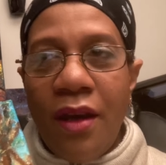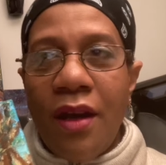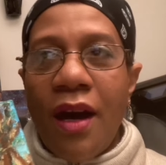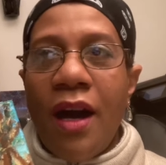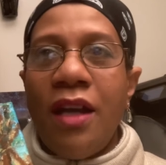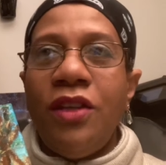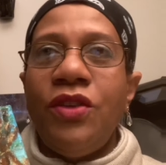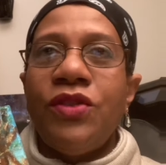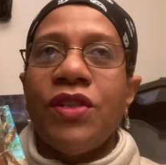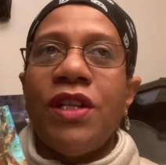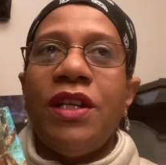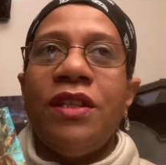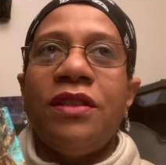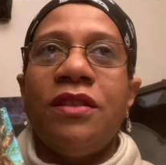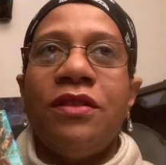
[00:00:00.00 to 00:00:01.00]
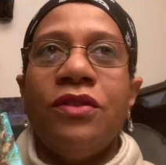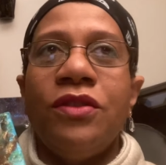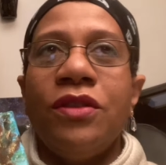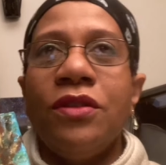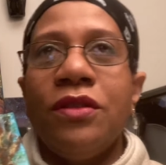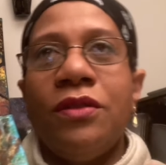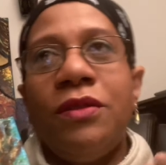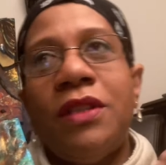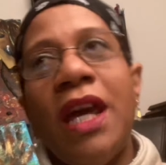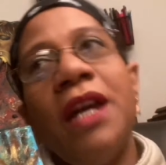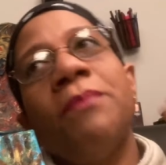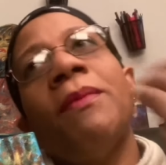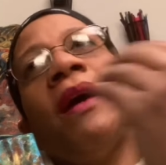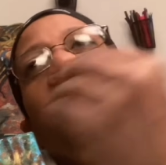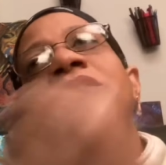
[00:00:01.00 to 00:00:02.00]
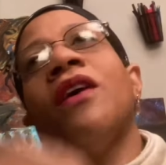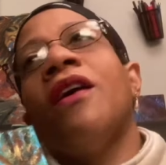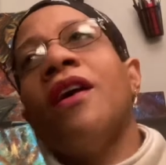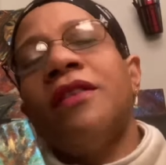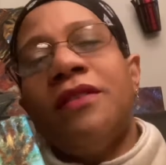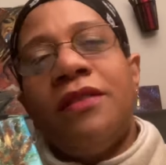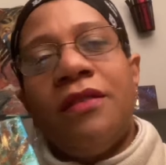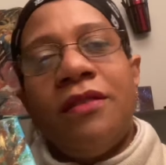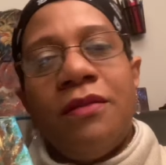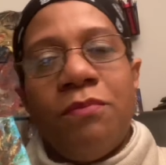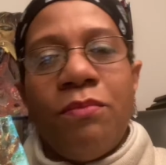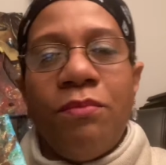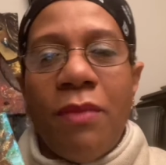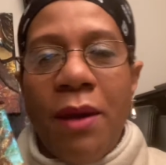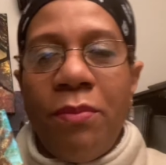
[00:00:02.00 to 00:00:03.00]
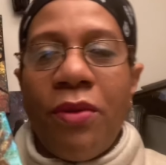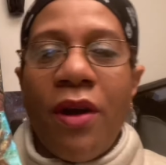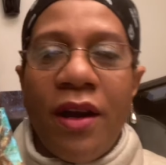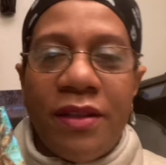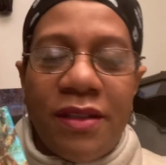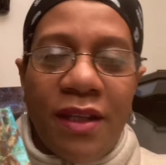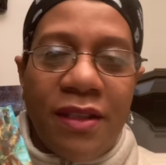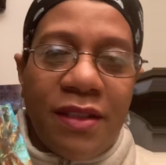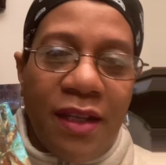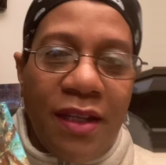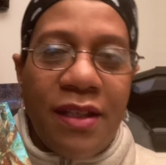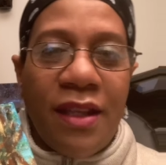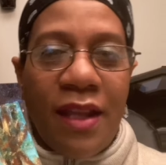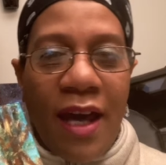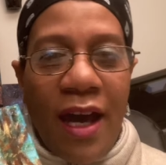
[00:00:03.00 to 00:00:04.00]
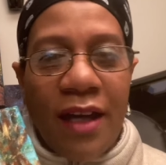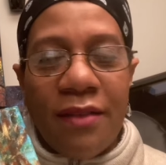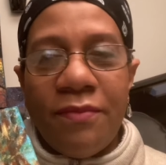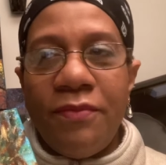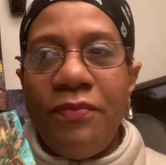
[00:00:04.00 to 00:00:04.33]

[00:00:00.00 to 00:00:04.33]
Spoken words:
I usually take my thoughts, my process into that.